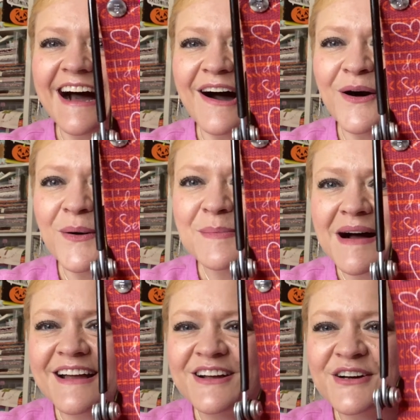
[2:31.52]
Oh
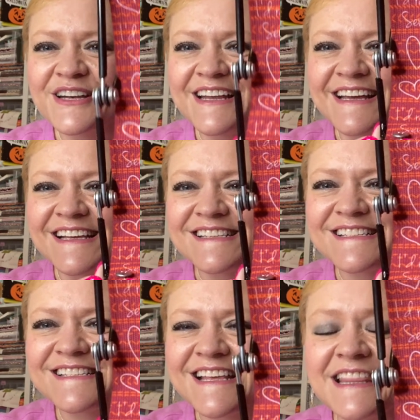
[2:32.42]
my
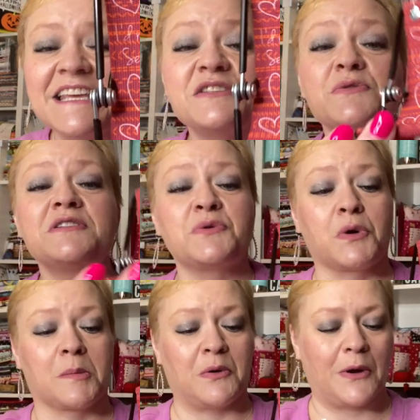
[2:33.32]
goodness. These are
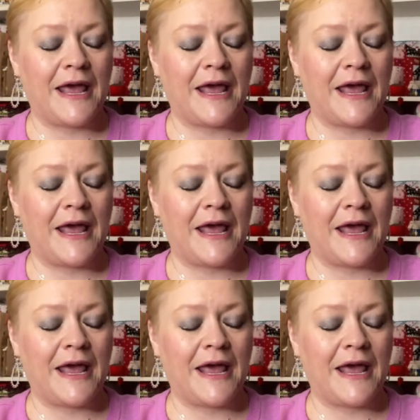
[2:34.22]
adorable,